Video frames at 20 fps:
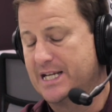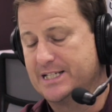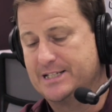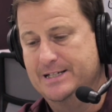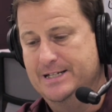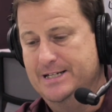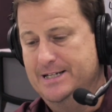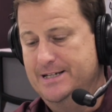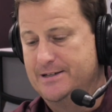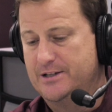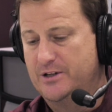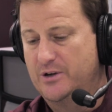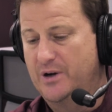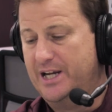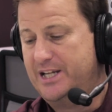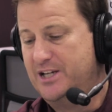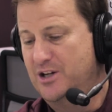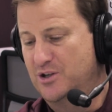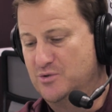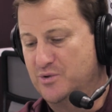That's you know
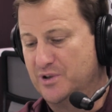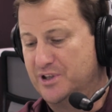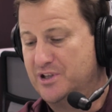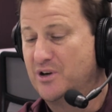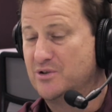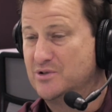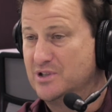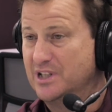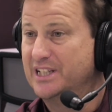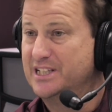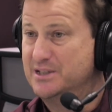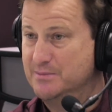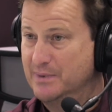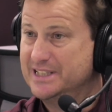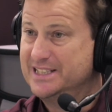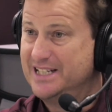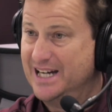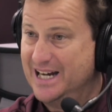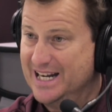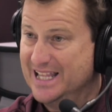I coached with Coach Leach.
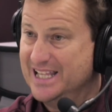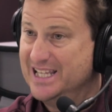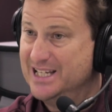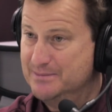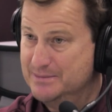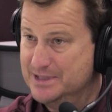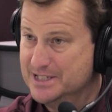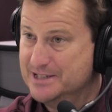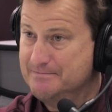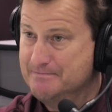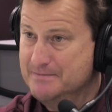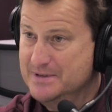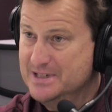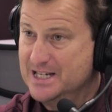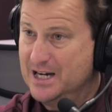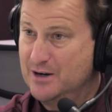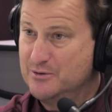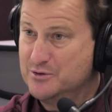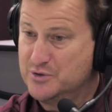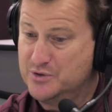My tie to him is
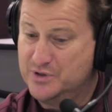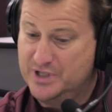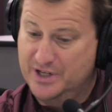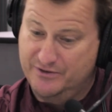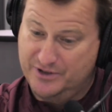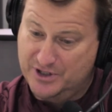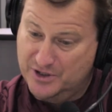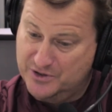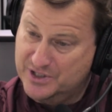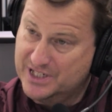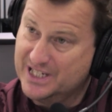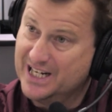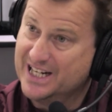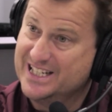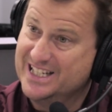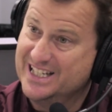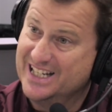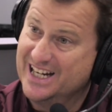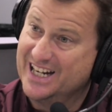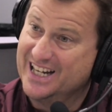I was receiver coach in
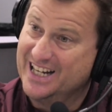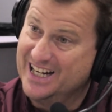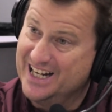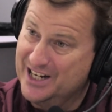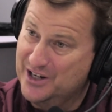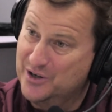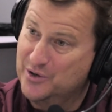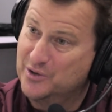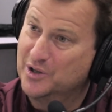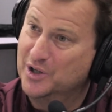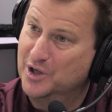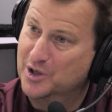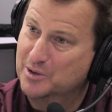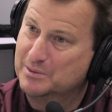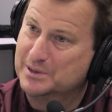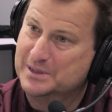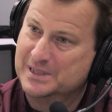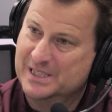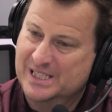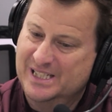1999 at
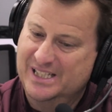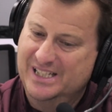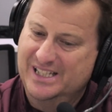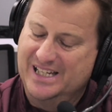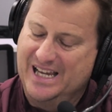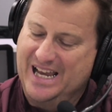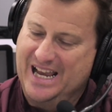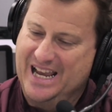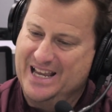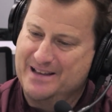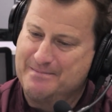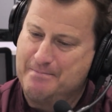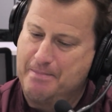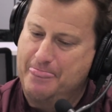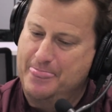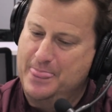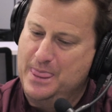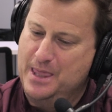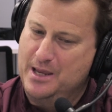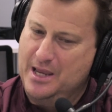Oklahoma,
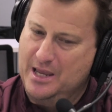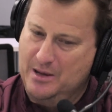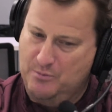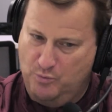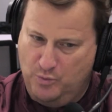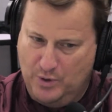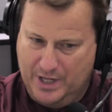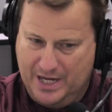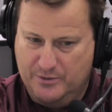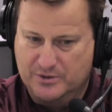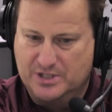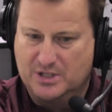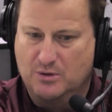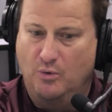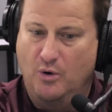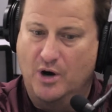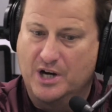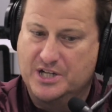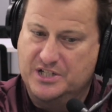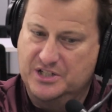and and when he was at
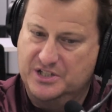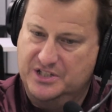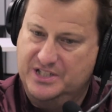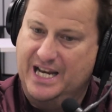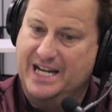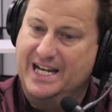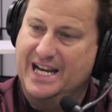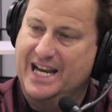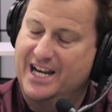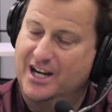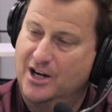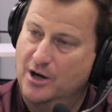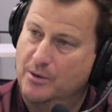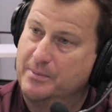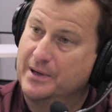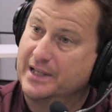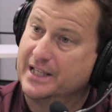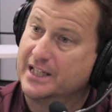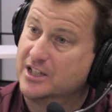Washington State and had an opening,